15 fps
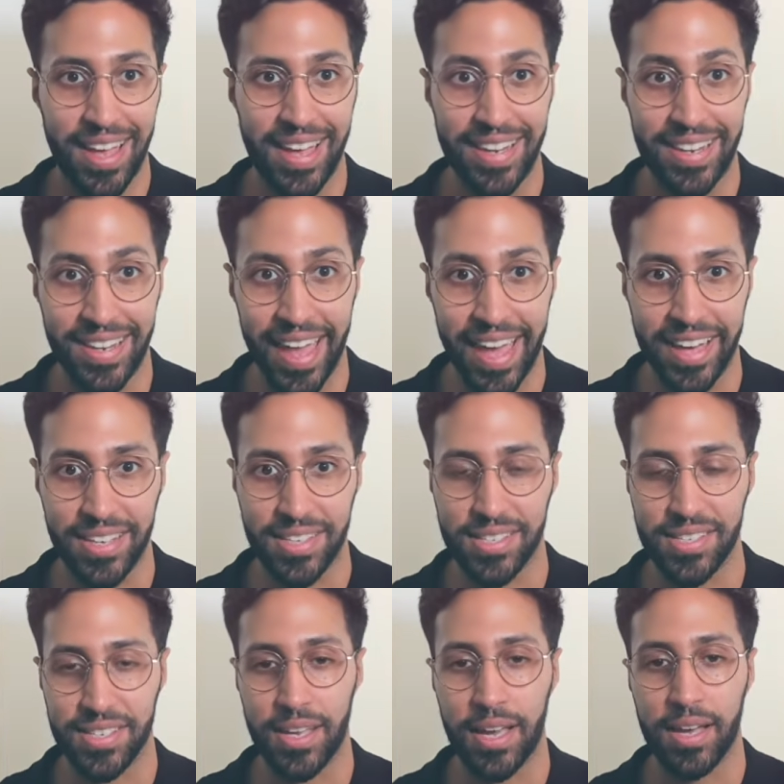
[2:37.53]

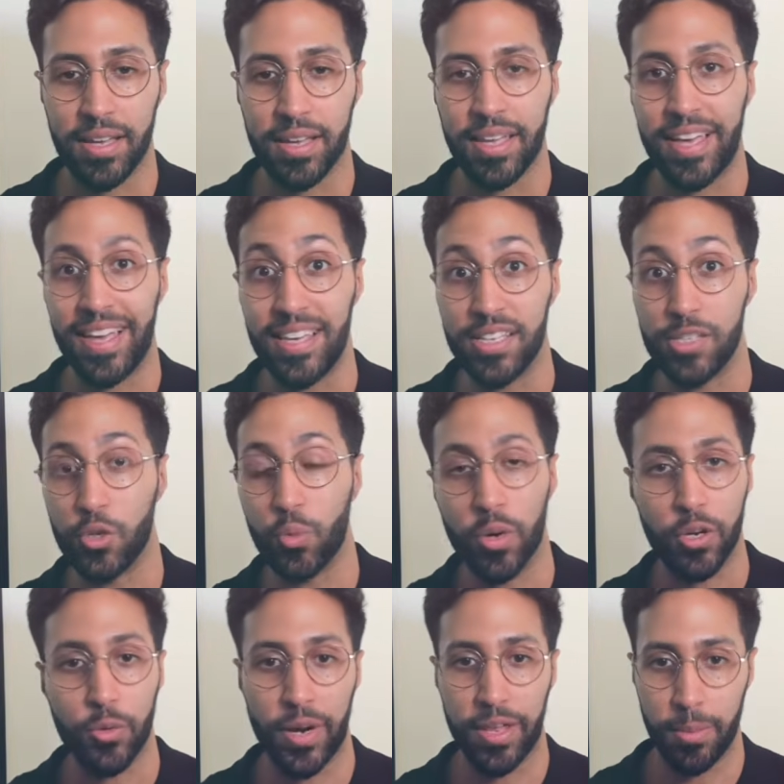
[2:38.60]
Next is you want
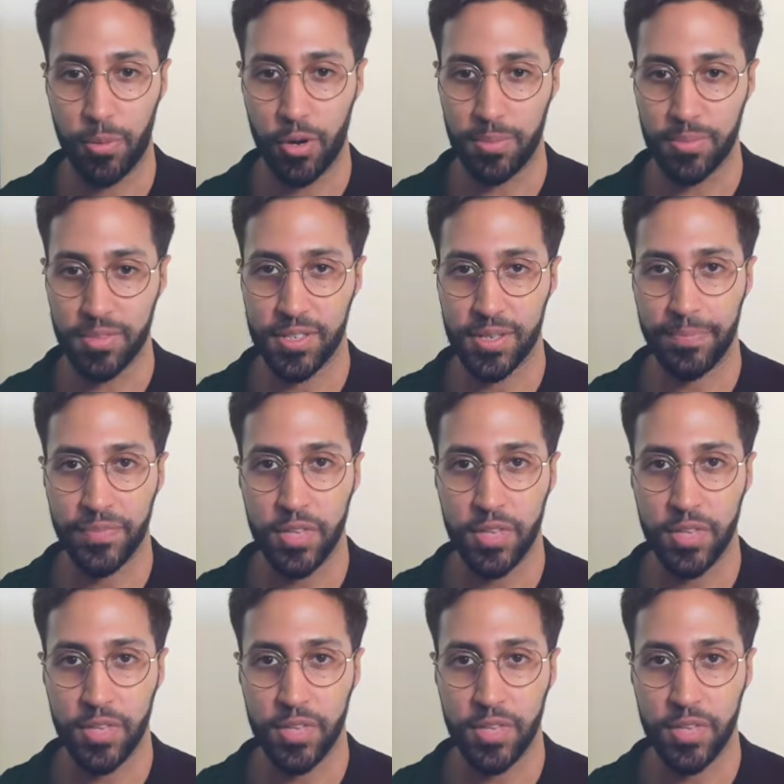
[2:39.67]
to create the prompt.